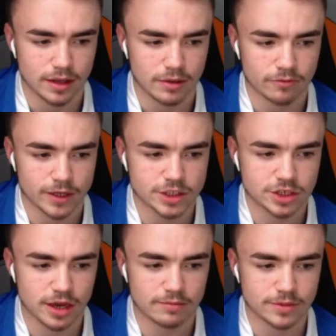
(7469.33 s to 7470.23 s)
Reece
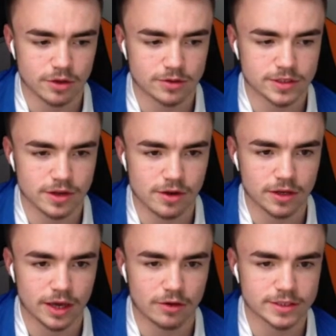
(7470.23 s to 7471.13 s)
James on
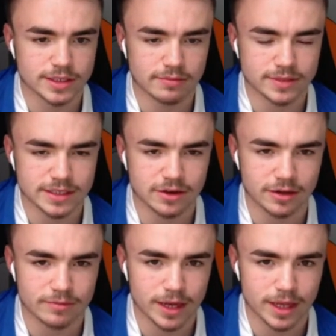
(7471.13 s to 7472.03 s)
target on
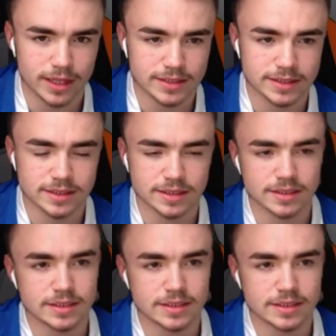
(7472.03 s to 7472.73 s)
79 minutes.